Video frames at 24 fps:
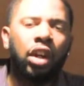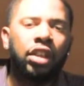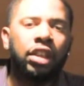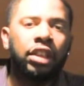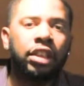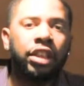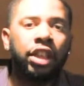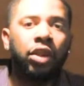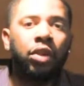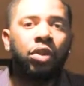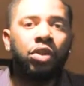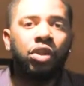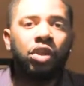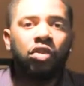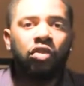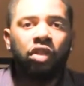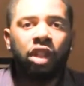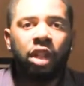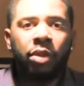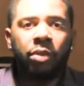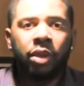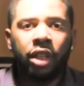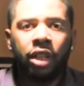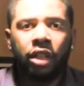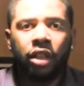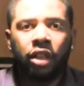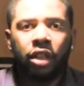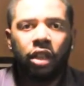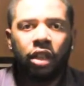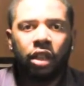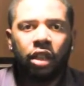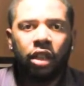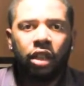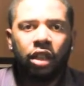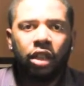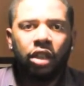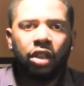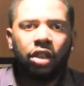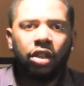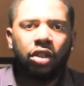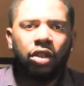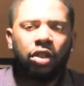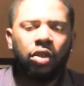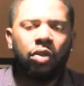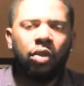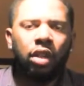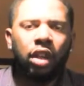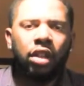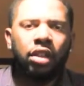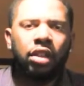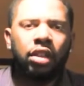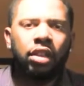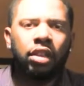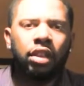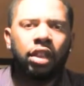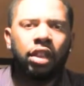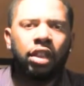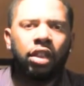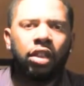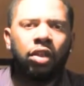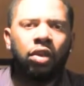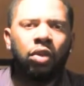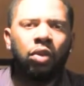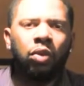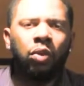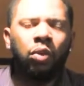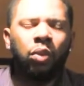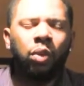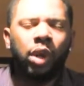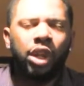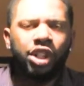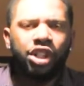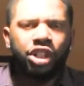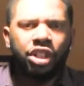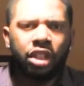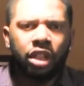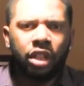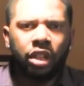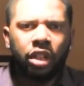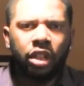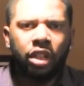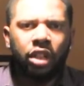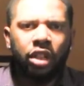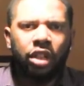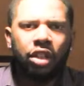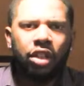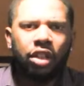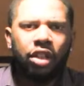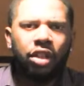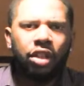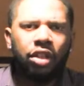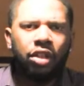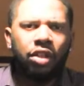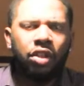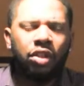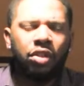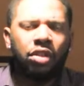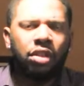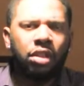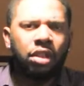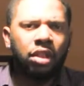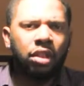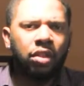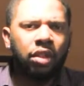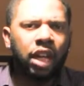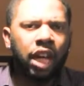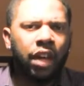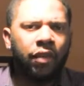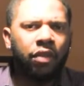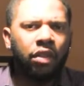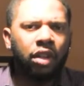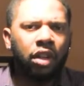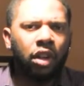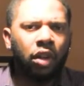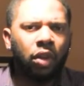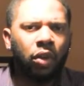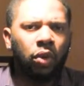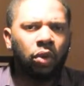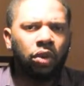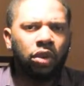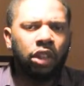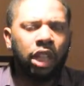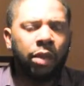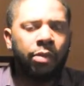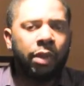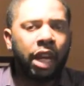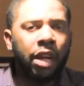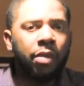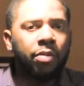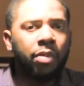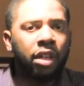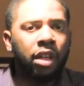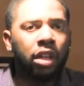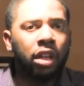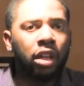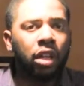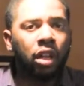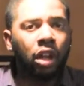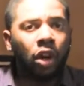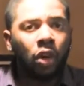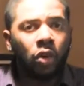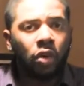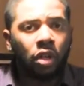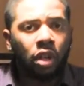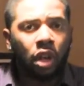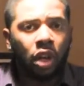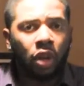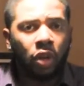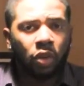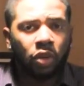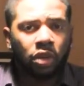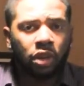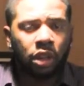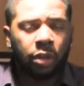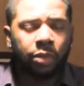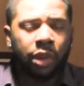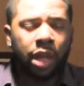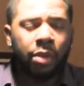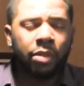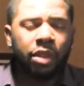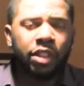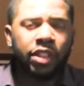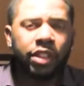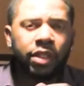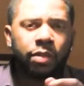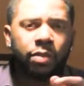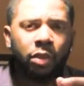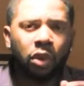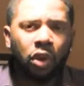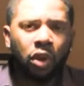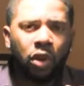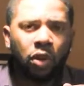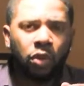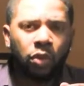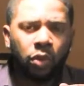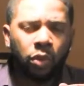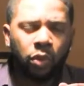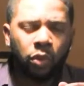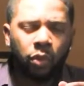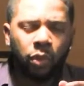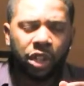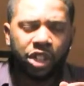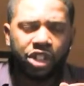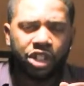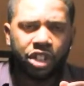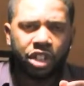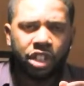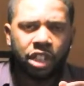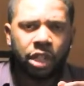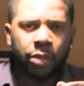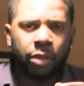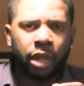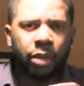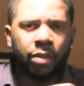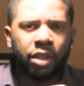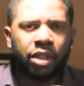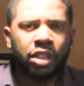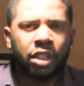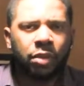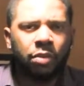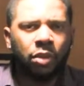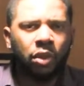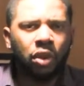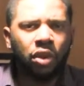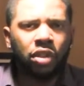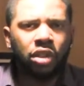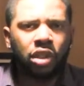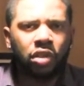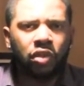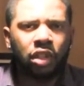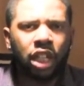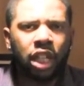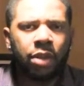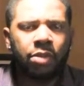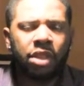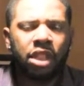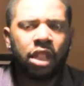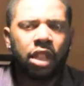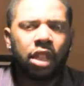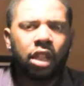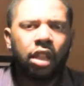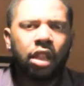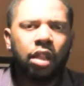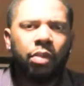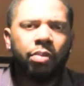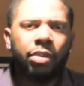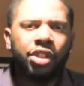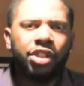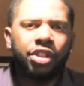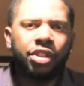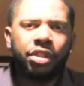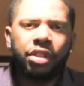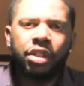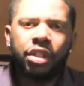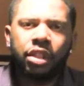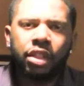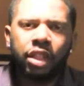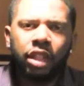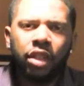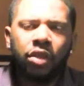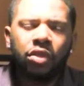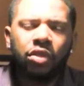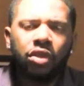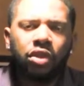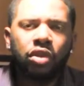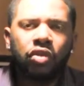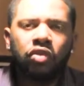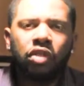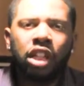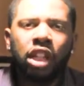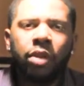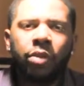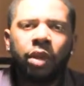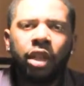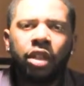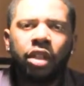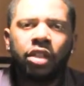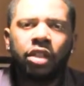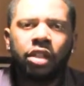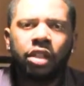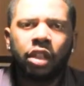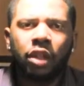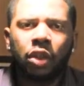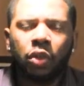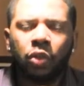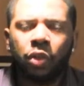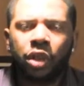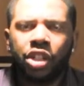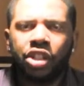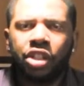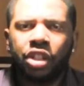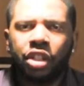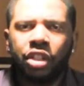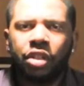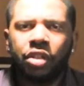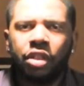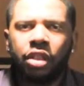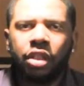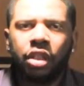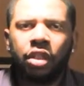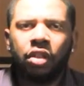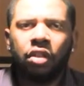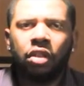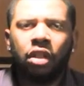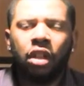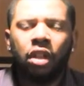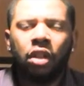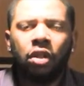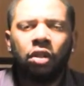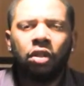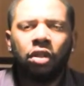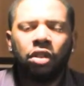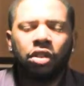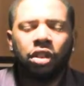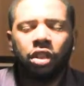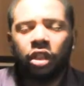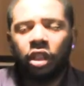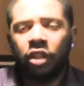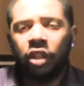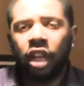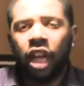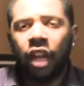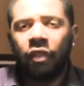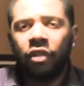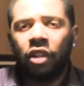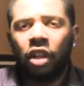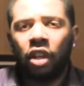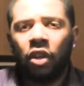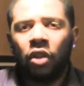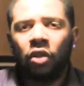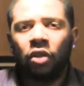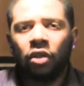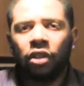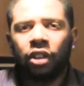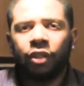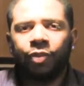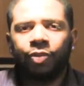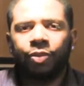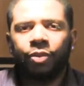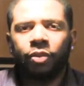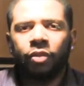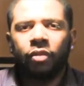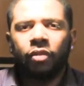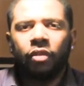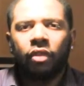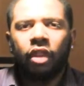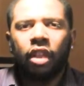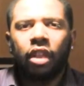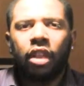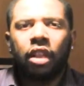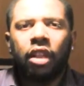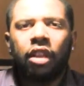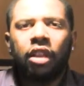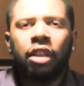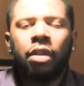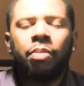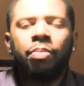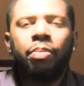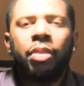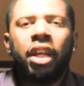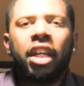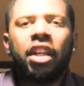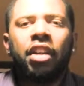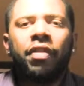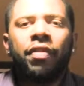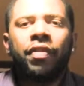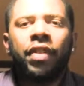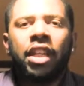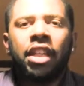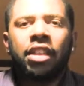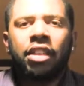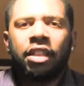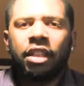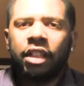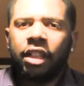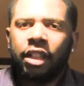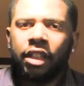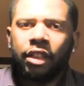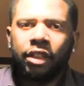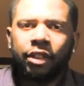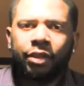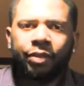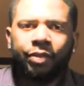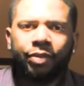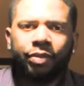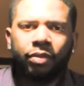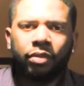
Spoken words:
still dreaming. You are still wishing. You still have goals. They might be low goals, they might be small wishes, they may be small dreams, but you're still dreaming, you're still wishing, you still have goals. The benefits is